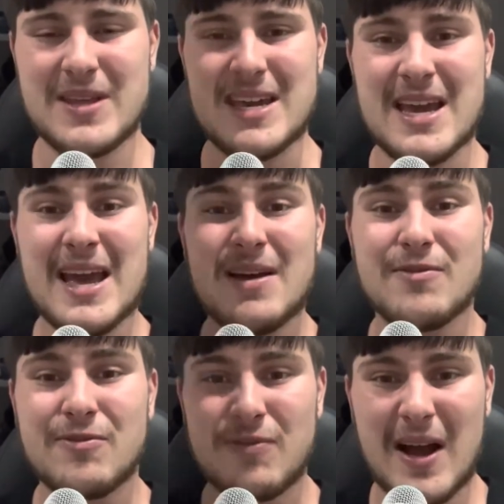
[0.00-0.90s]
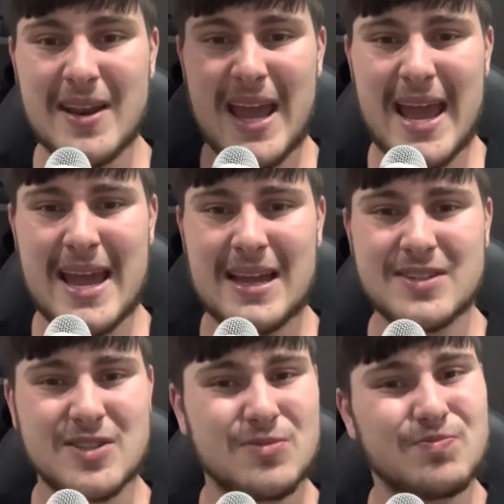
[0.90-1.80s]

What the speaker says: The fun and